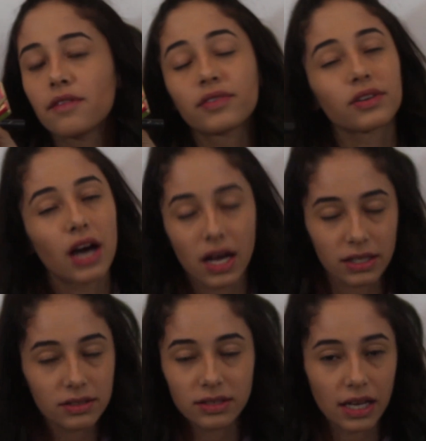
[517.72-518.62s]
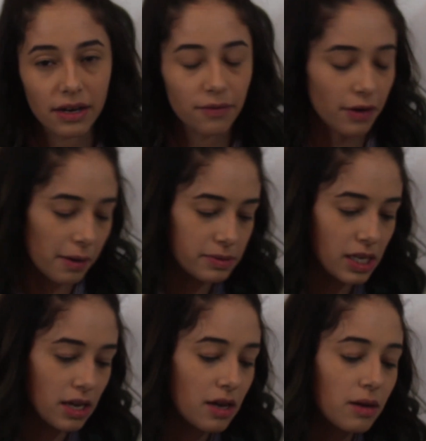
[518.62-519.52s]
If you're not signed up for
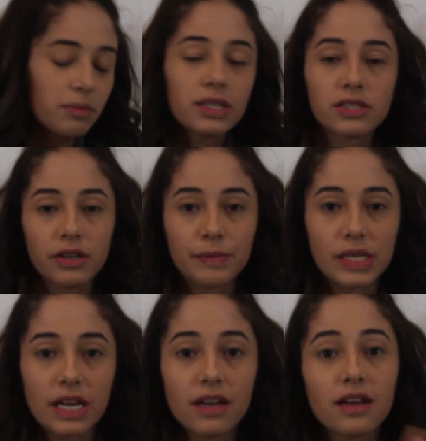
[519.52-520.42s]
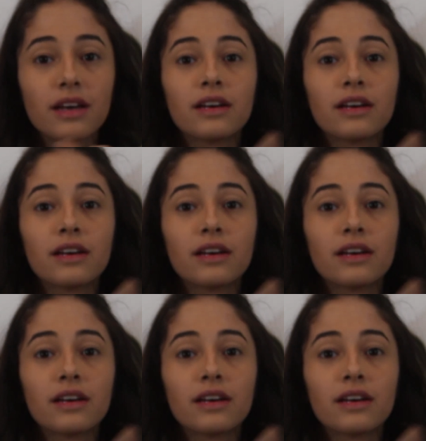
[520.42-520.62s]
Ipsy, please do Ipsy.